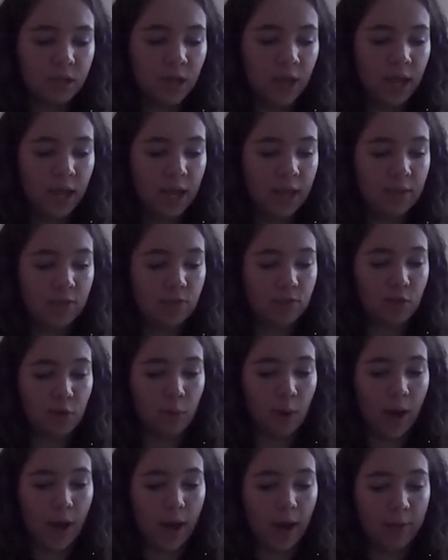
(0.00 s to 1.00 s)
and
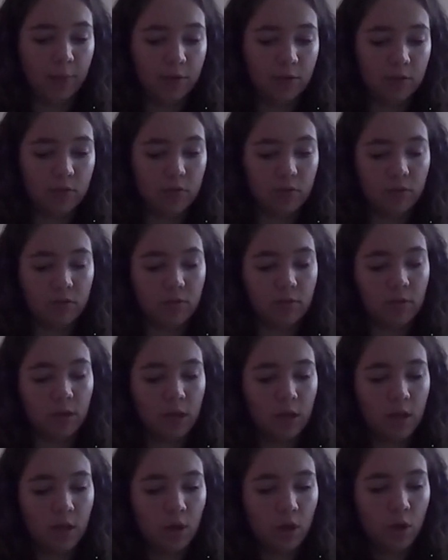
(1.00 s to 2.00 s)
so I was just
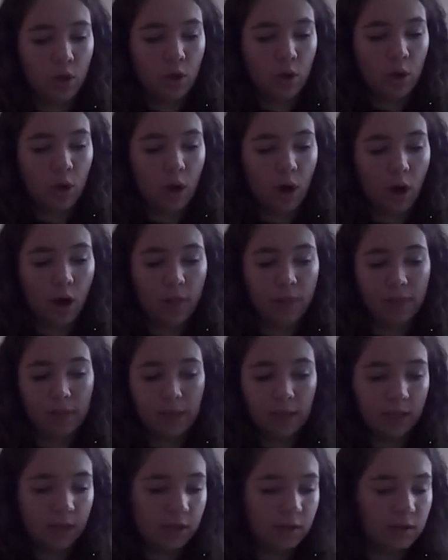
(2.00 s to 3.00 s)
on
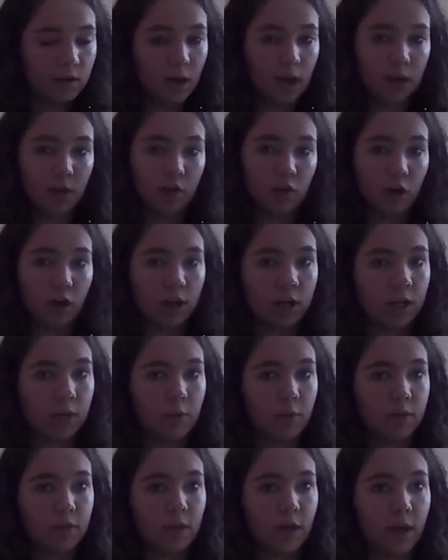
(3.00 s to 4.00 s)
land kind of talking
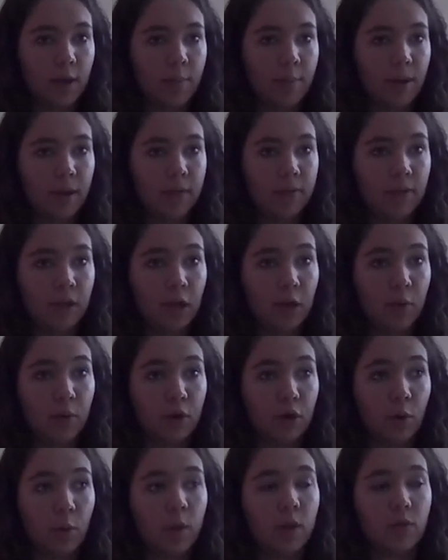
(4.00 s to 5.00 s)
with them and they were
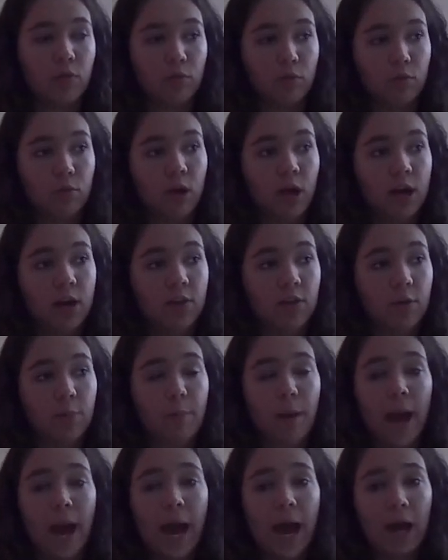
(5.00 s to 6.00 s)
going through kind of their
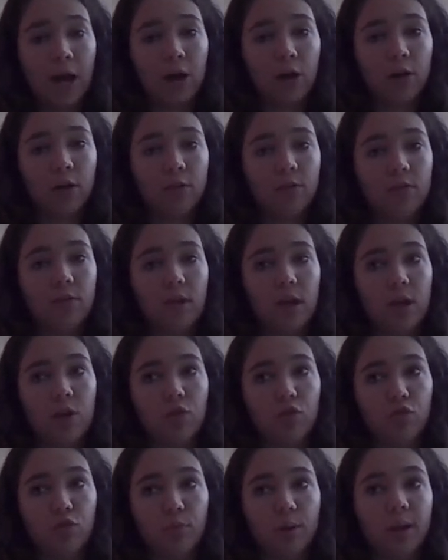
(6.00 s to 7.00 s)
patterns
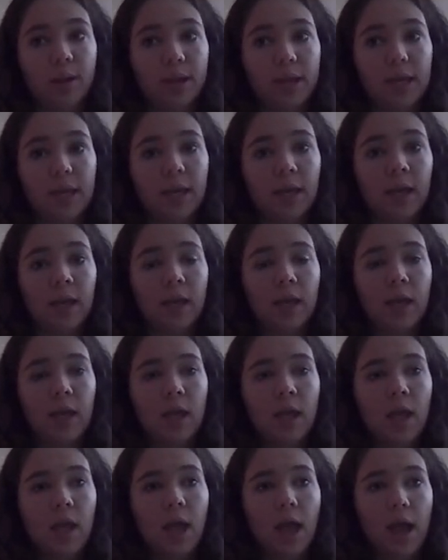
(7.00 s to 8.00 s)
and drilling
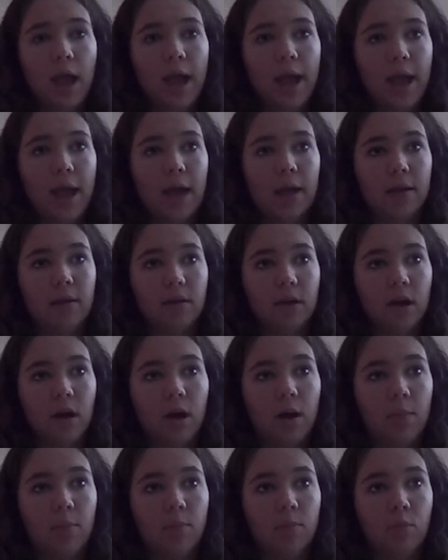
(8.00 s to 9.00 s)
and
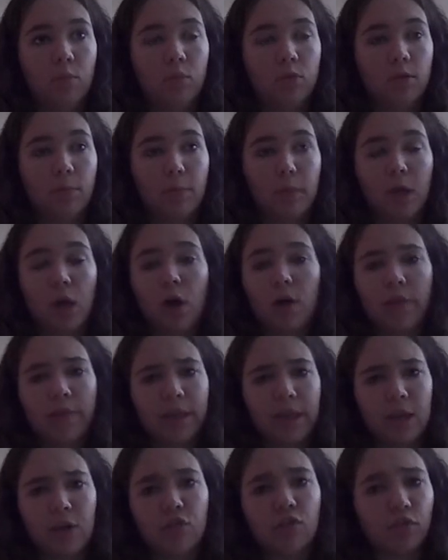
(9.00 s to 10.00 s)
um, something called
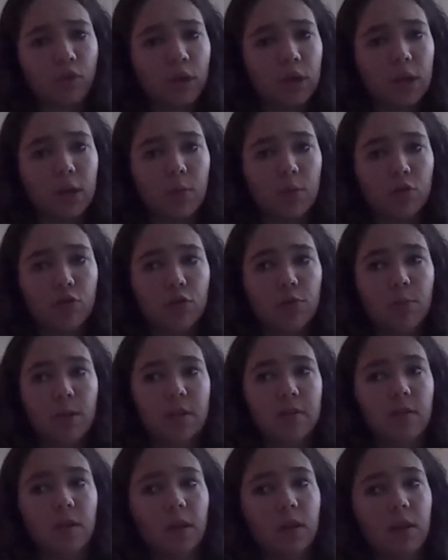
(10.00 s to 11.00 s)
land drilling which is
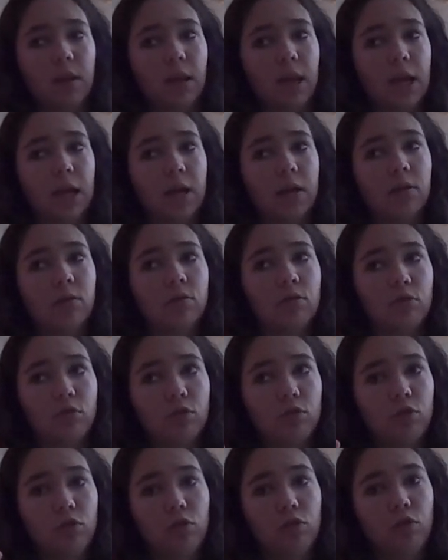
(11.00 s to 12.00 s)
basically like
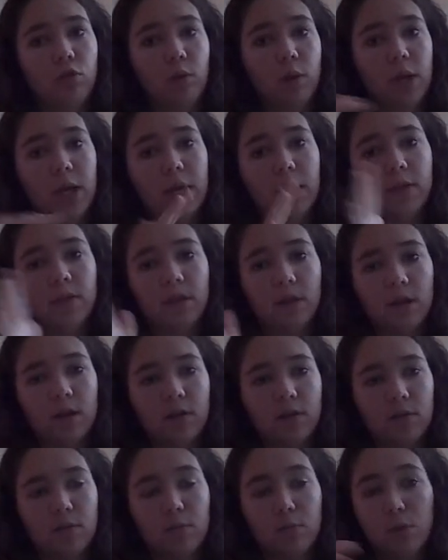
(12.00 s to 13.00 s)
doing
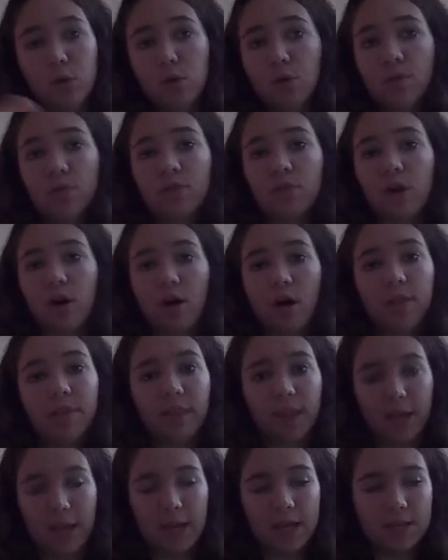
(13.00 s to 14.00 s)
the moves
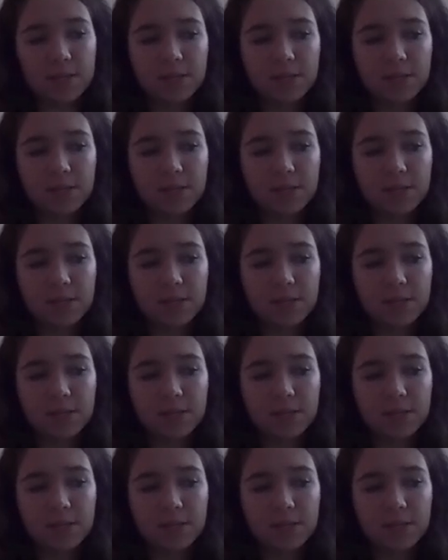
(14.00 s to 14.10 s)
on land.